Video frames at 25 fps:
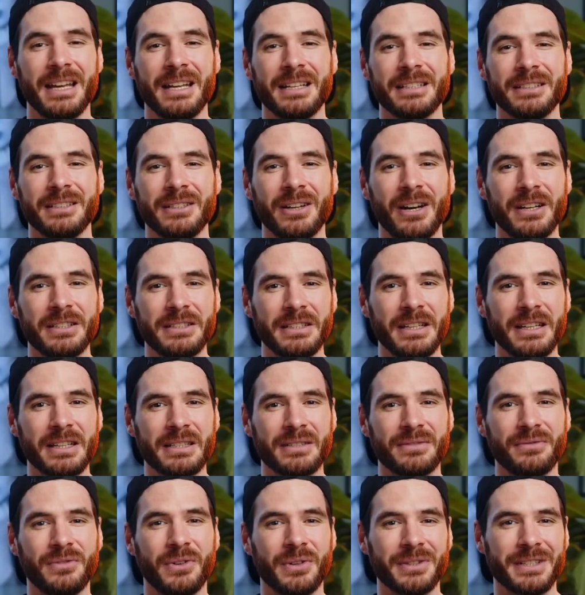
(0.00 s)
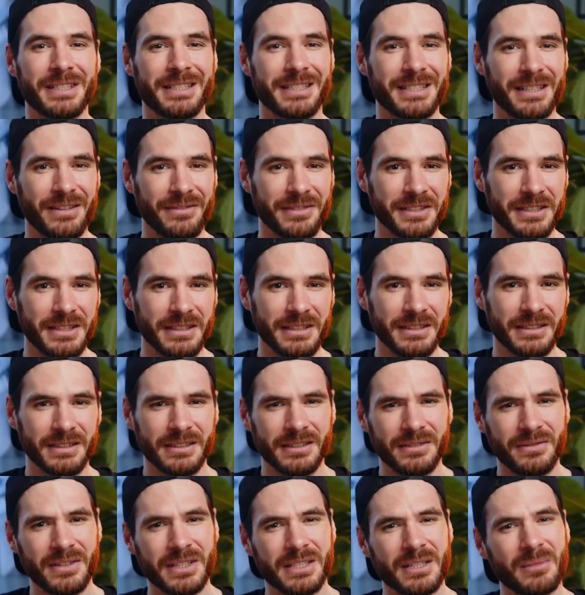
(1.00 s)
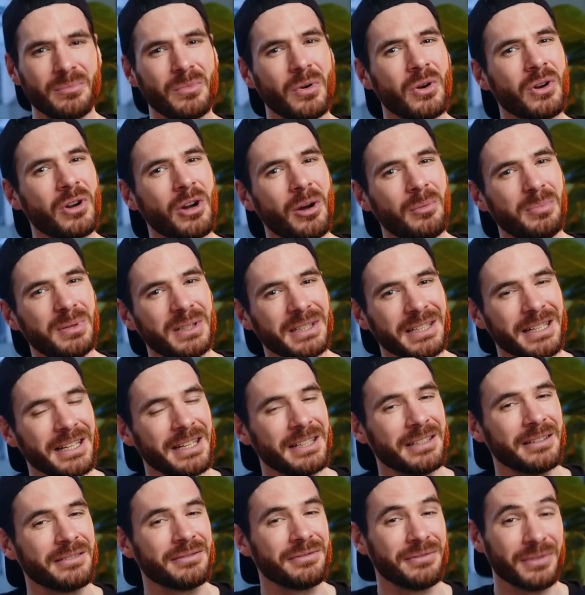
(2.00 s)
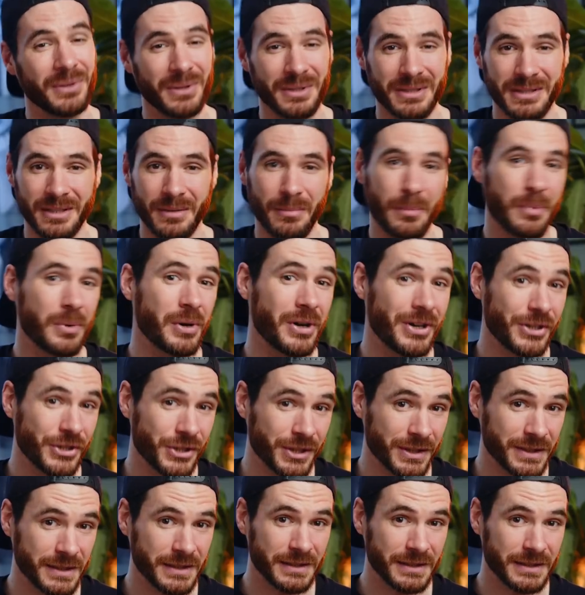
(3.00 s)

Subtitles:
the RTX 4070 delivers a more complicated first impression.